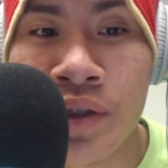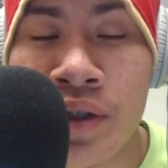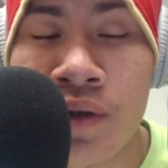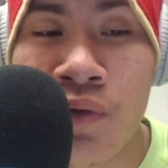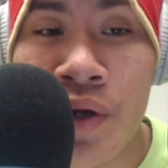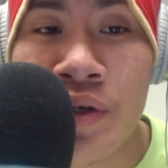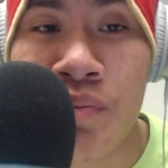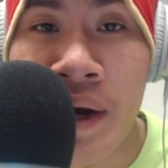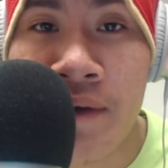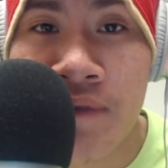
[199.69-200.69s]
I think the forty-niners
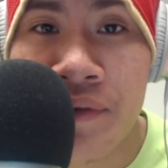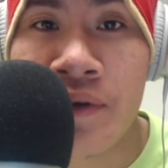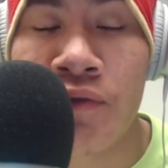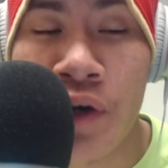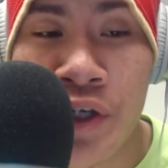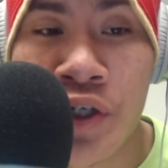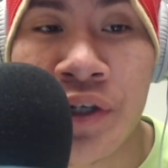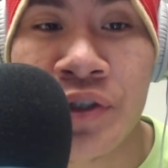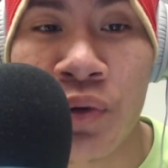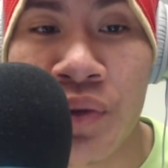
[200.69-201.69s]
might have found their
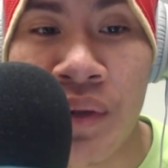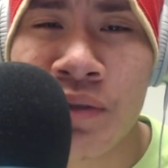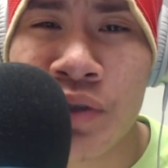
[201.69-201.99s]
franchise quarterback.